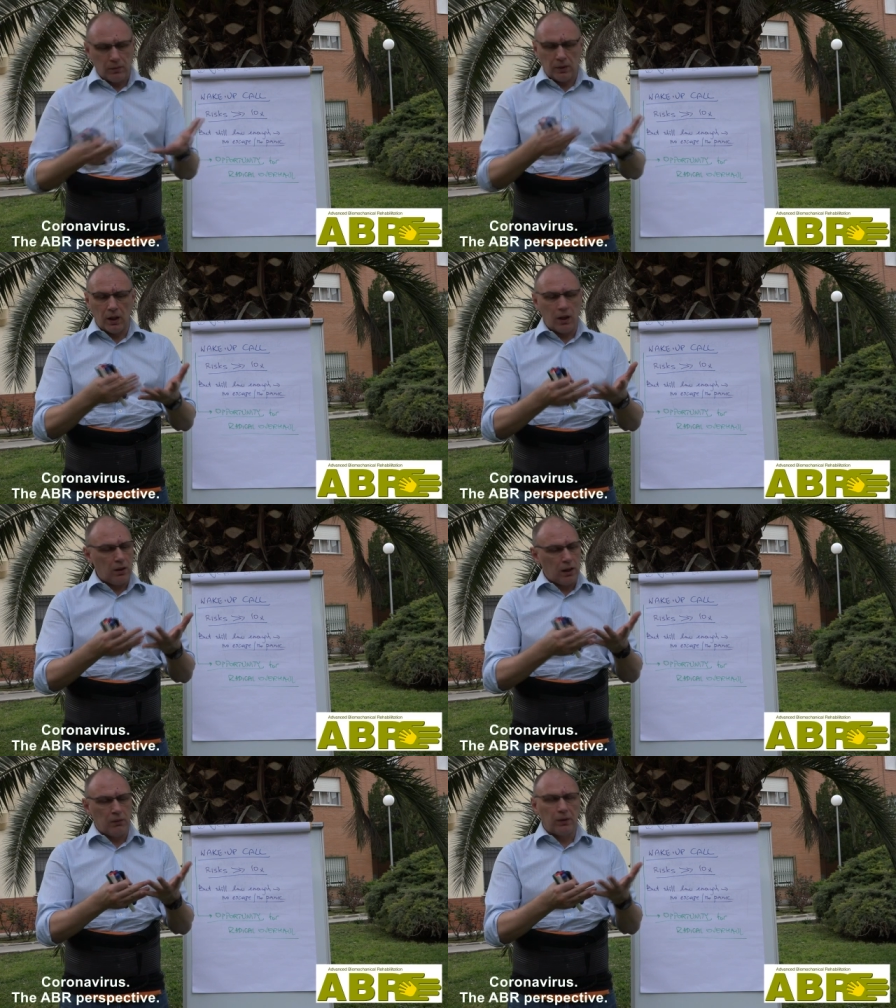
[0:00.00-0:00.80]
the
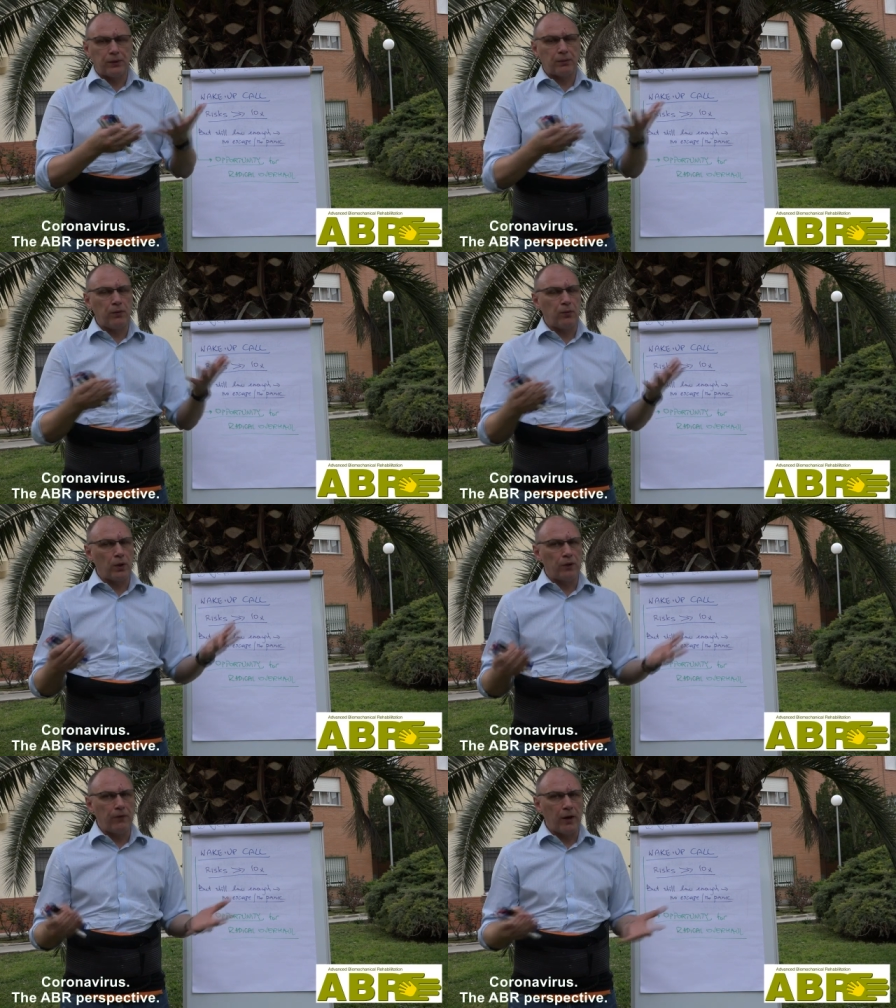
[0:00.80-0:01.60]
level three, four,
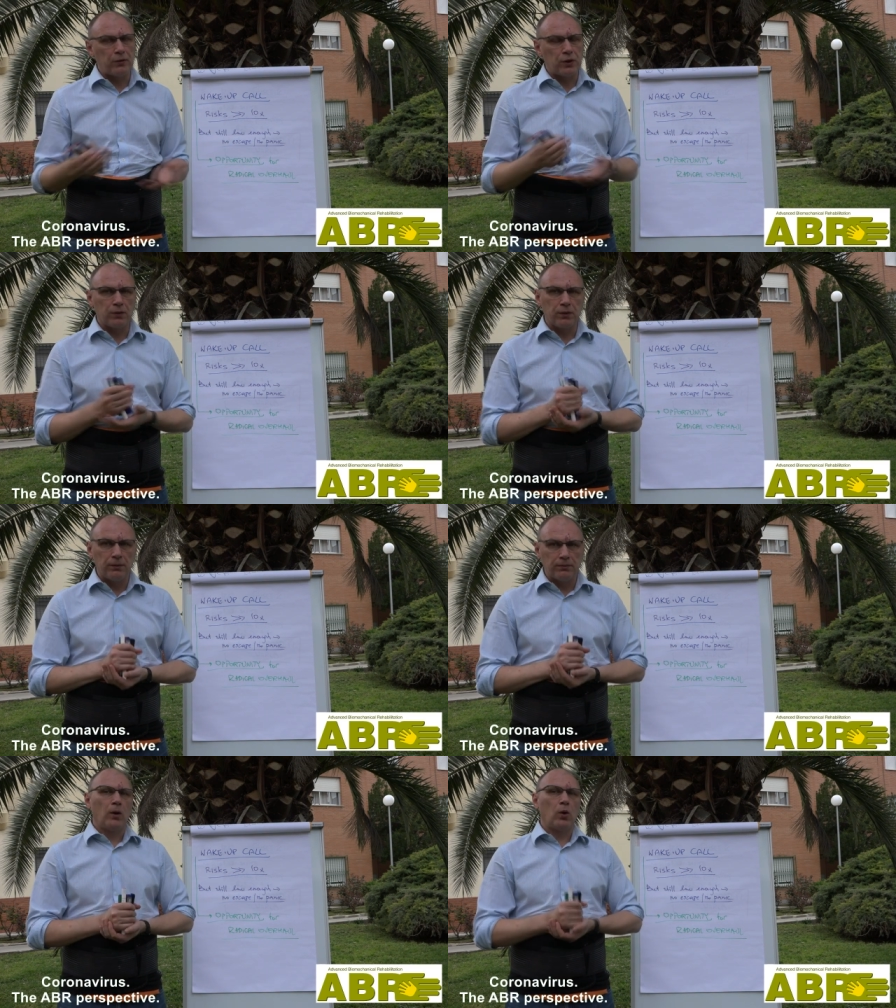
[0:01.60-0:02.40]
and five
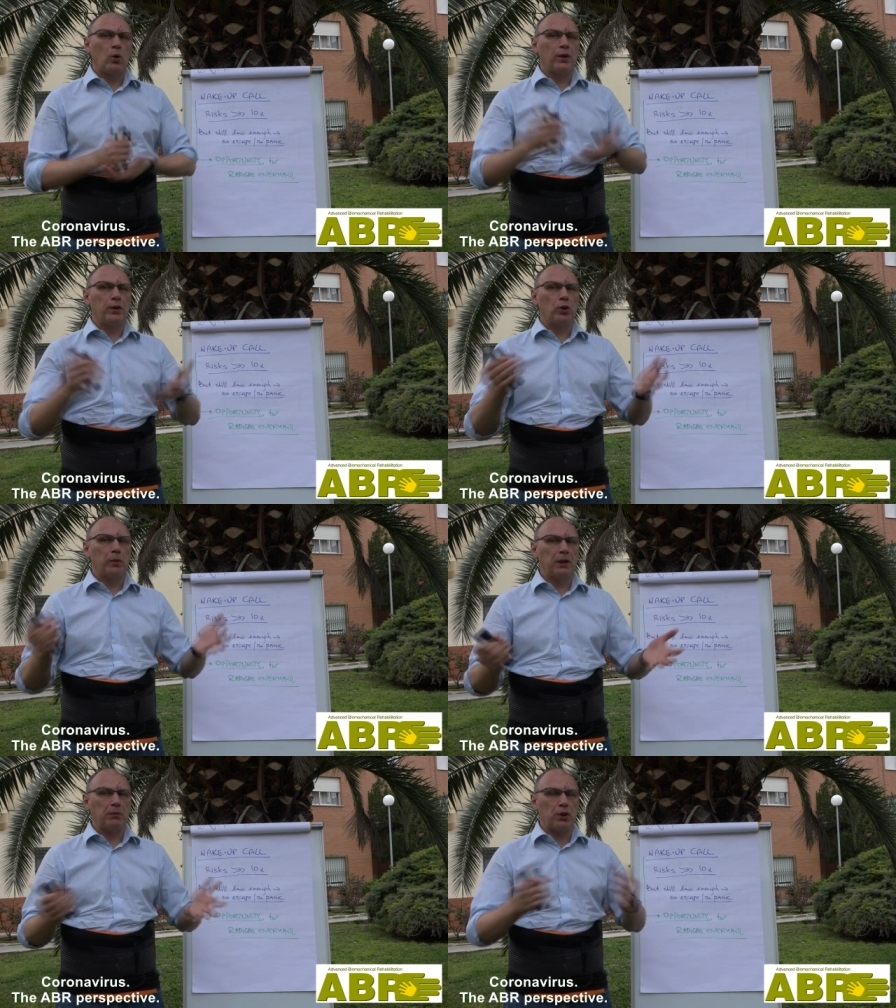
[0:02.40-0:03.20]
children, who are the
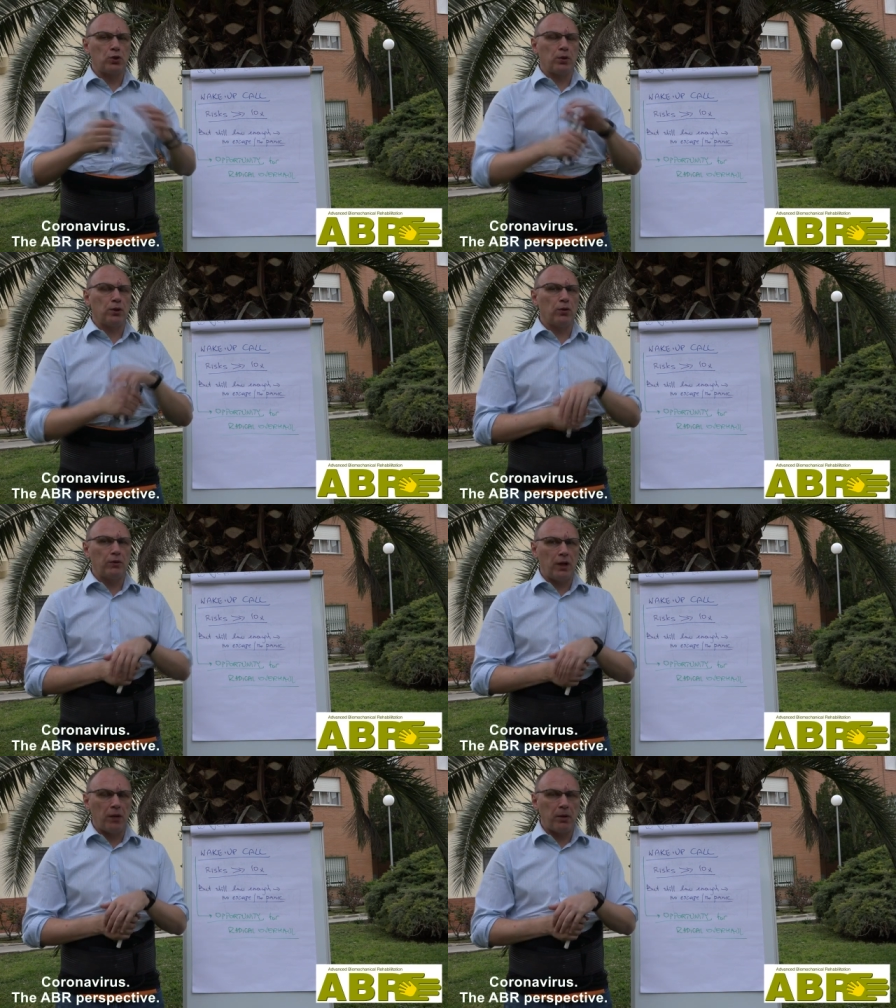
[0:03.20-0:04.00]
dominant majority of
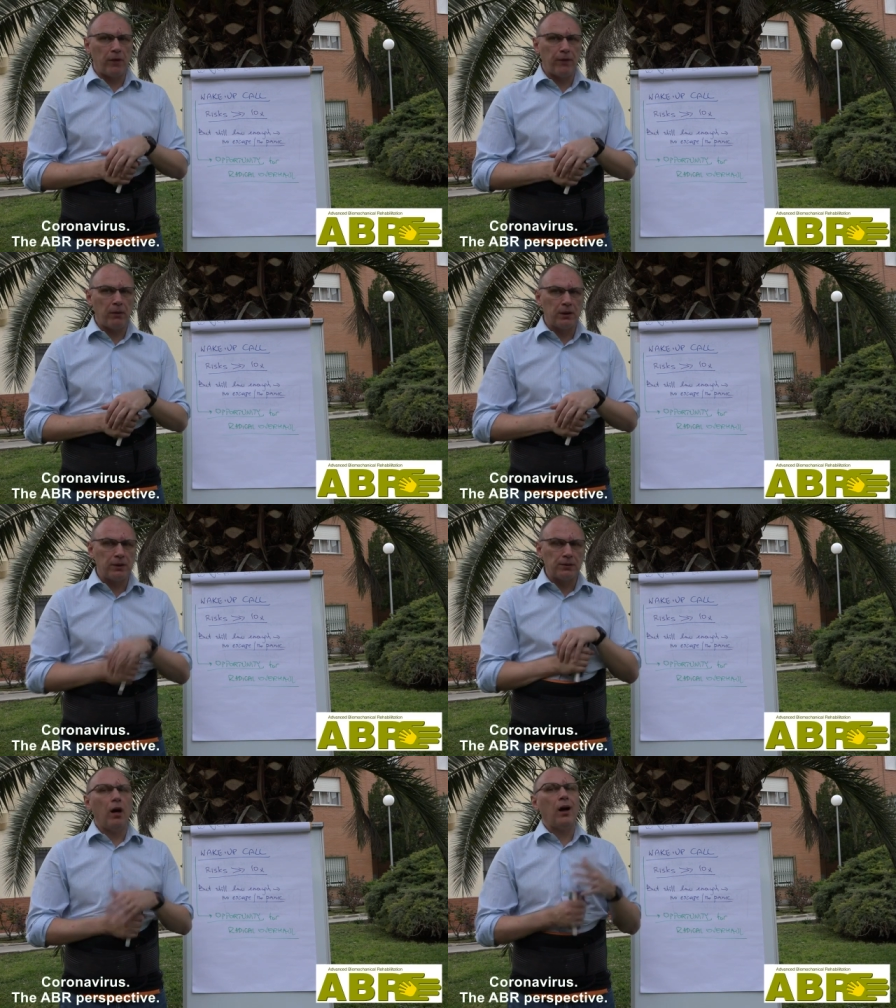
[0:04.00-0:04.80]
the A B R
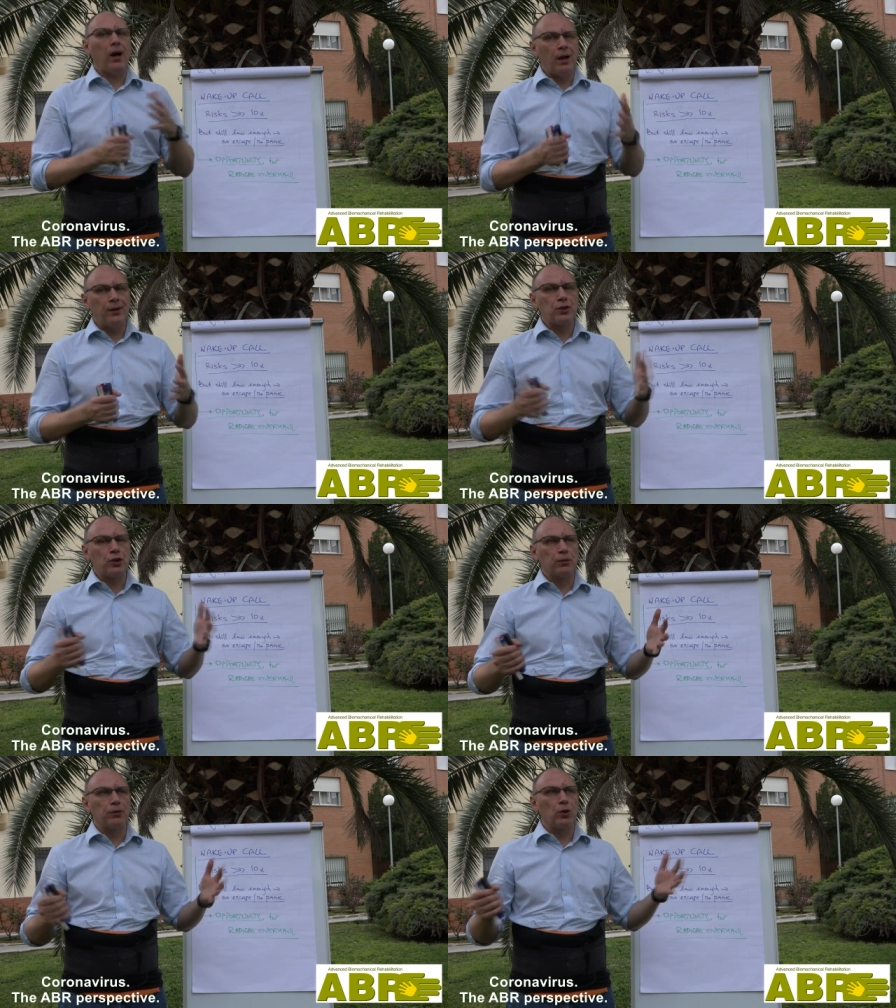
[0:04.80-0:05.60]
families, are the
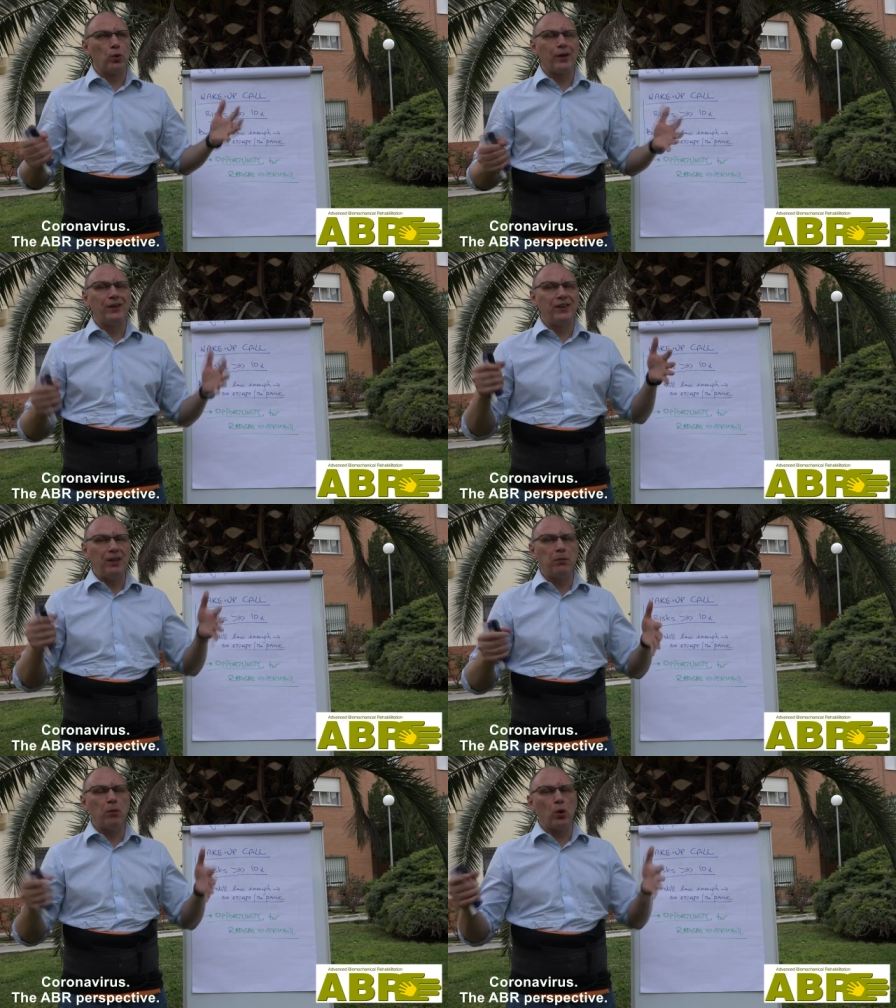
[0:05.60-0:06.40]
children who are
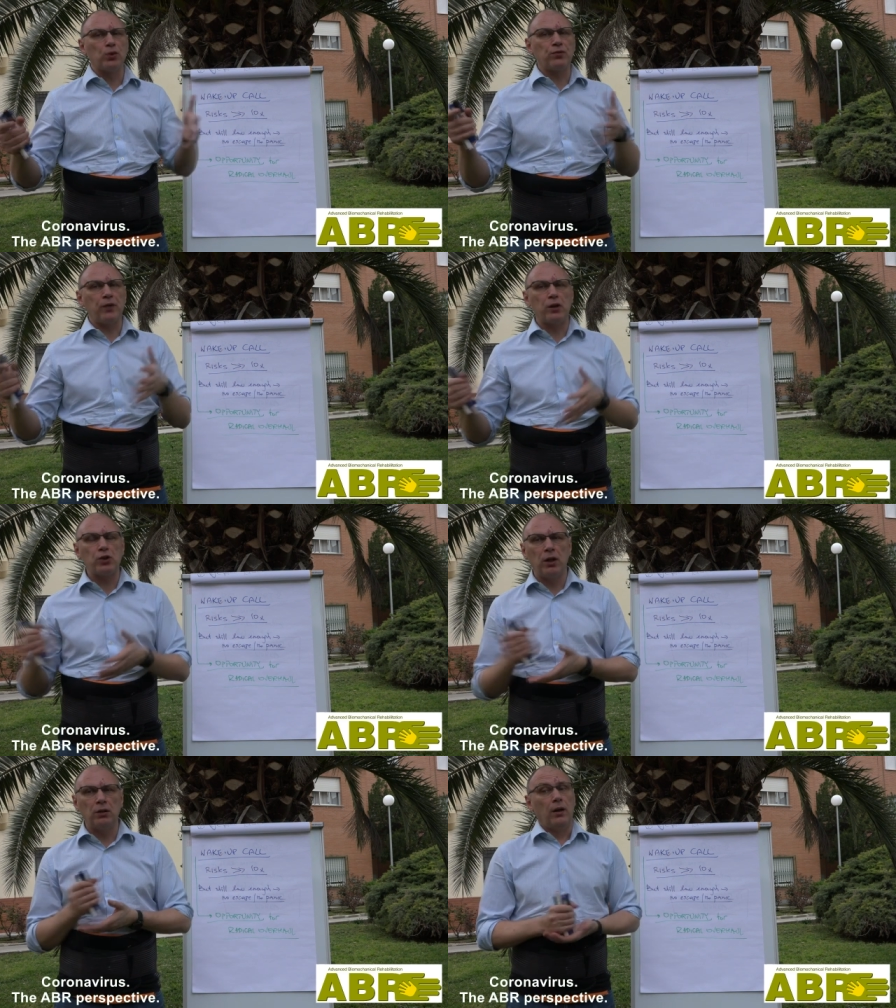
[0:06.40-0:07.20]
the most
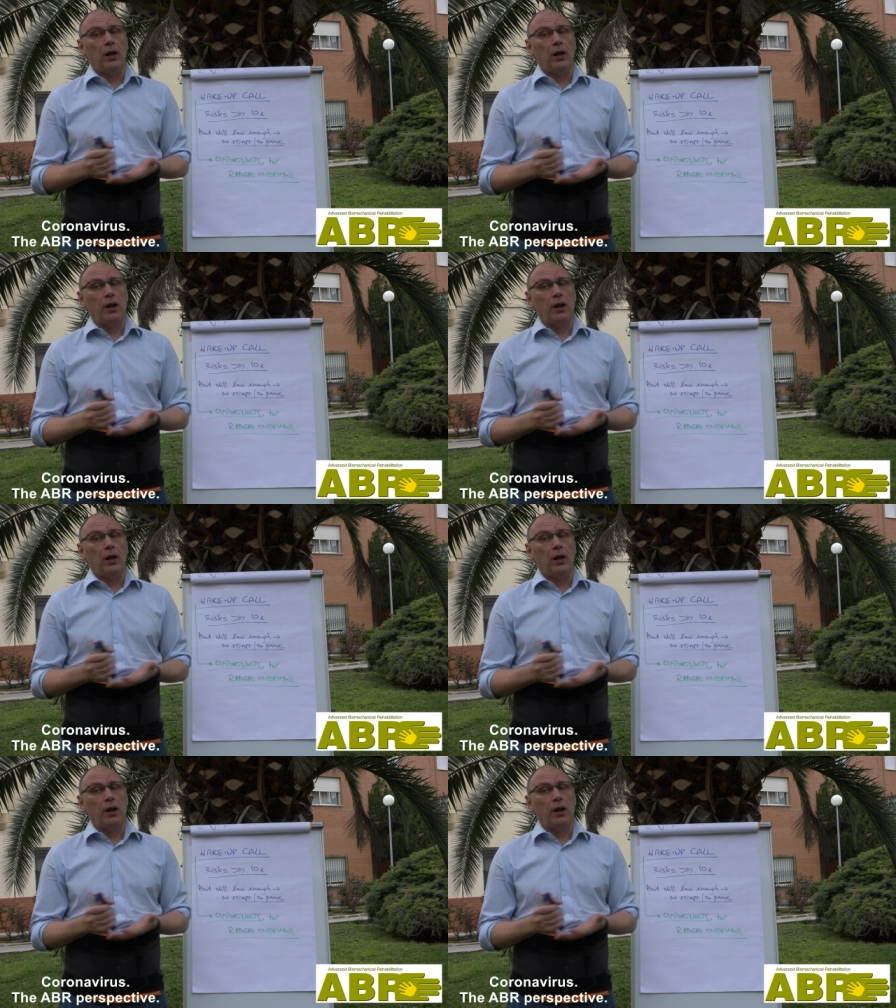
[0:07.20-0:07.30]
fragile.